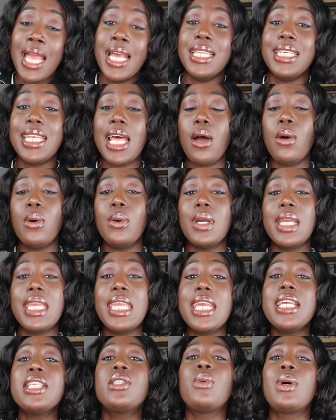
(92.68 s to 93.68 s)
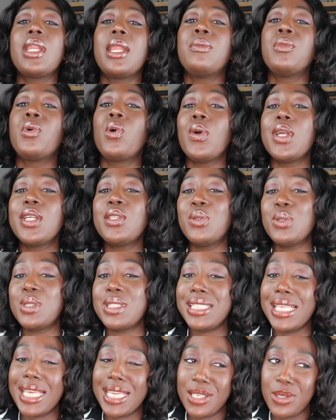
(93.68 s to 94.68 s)
Now, here's what I'm going to
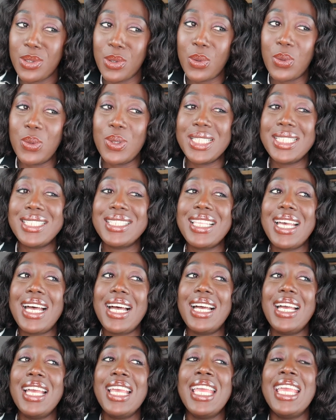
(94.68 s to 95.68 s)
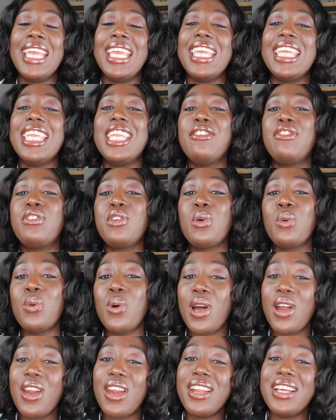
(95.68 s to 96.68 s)
say though, is that if you
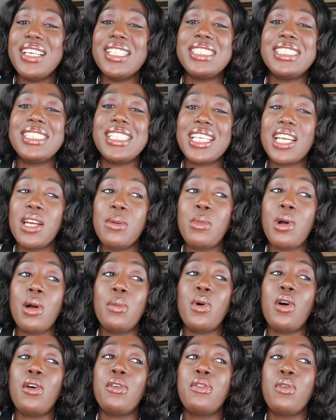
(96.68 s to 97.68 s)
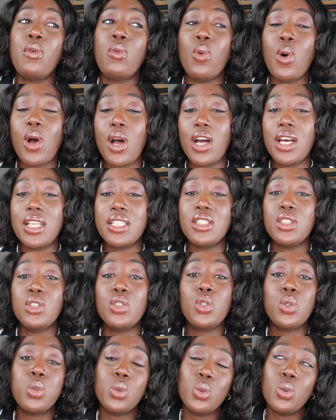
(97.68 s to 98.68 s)
are a single mom of
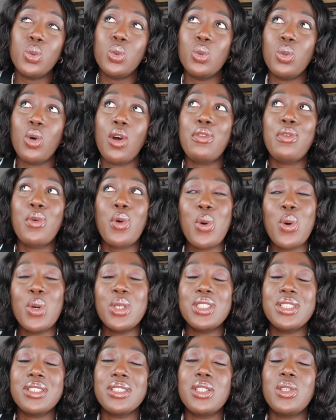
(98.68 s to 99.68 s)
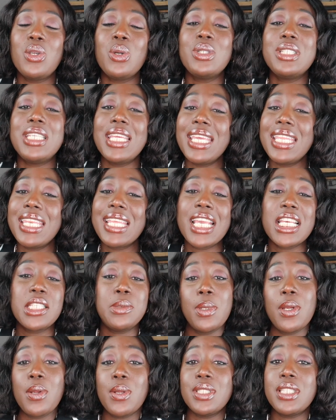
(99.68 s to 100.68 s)
one, two, of course, your dating
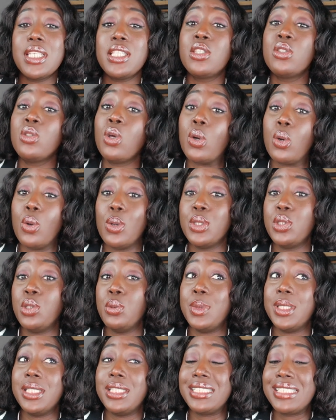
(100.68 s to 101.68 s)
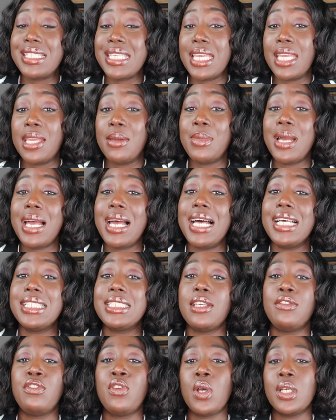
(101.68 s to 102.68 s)
experience is not going to be the same
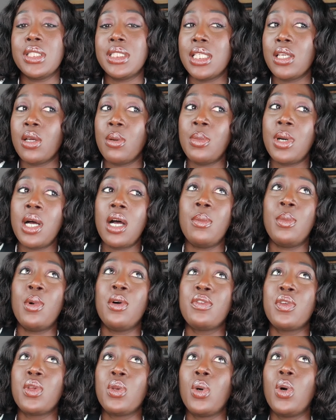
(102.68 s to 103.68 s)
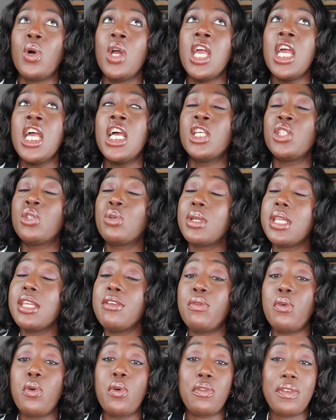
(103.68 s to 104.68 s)
as if you're a single mom of, you know,
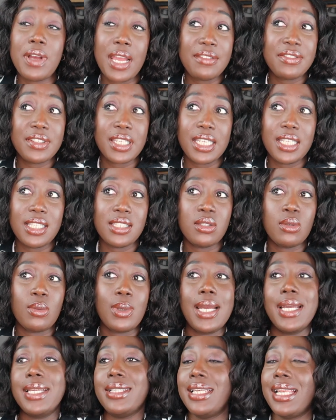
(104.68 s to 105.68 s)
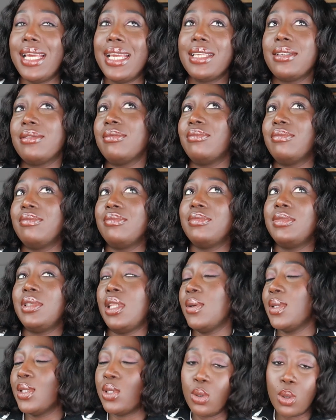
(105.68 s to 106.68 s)
three, four, five kids, right? Like,
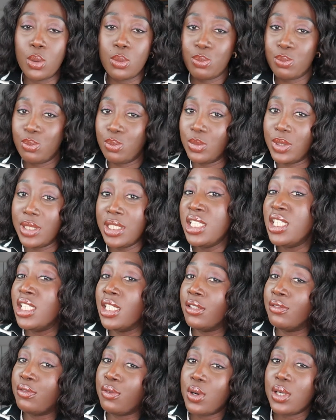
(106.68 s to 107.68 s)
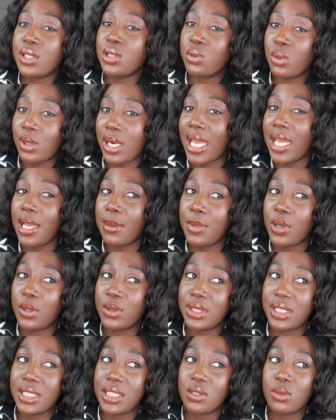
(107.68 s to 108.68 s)
there is no need for us to lie
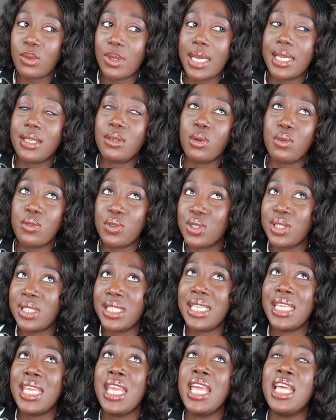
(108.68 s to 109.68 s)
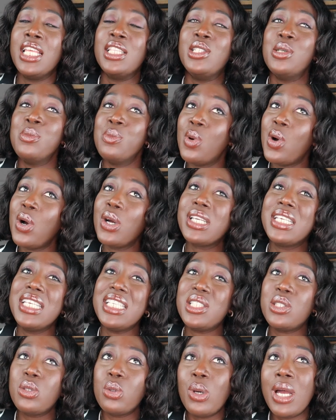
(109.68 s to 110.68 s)
about this right obviously the more
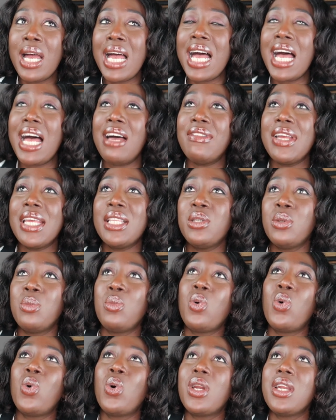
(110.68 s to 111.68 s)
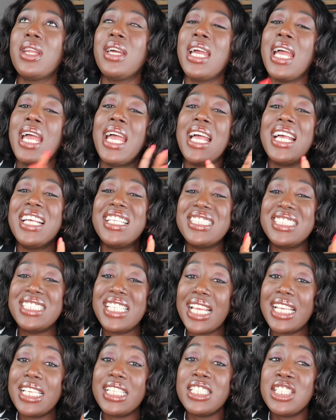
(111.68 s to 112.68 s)
kids you have and the more
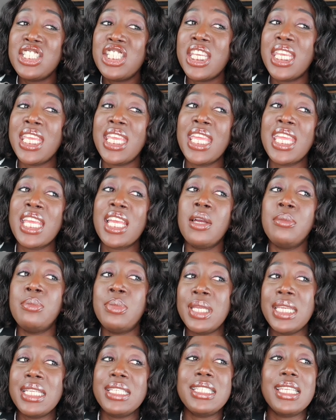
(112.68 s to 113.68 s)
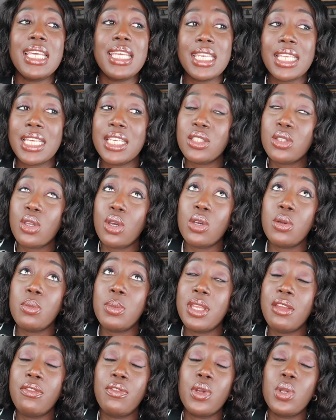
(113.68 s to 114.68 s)
challenging a bit dating is going to
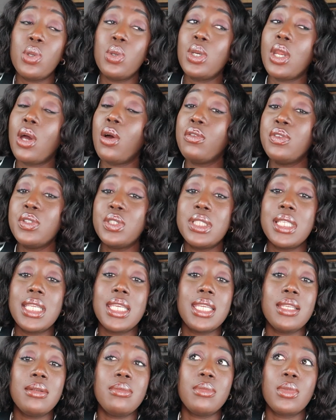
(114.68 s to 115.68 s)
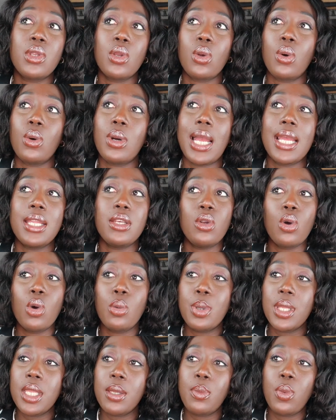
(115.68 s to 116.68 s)
be for you now obviously you know i
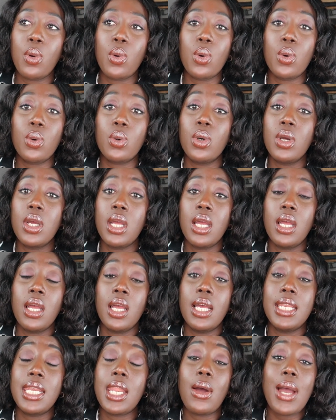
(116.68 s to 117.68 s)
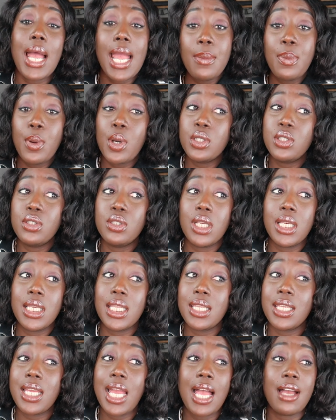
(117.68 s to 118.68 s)
know people now i
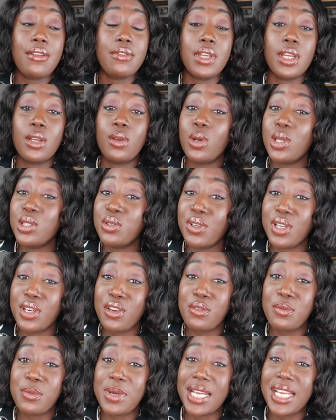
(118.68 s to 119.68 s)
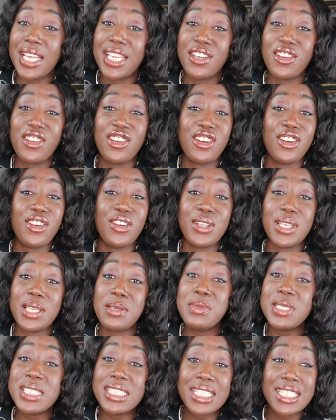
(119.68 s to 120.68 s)
personally have a close friend of mine uh, her
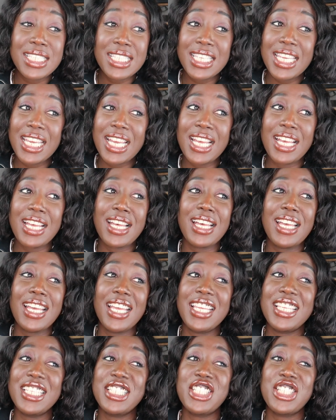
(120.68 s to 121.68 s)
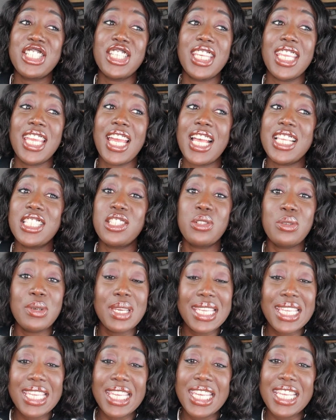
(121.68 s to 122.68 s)
name is cynthia and she has
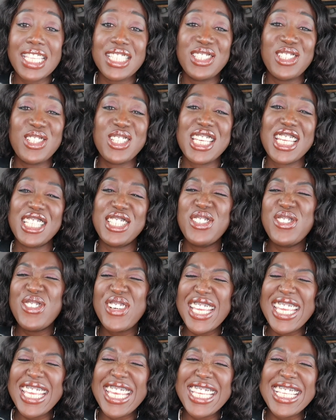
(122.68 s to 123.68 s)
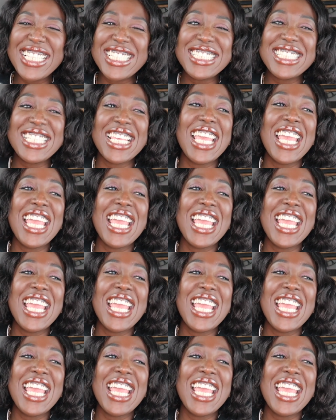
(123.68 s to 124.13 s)
three kids so she had twins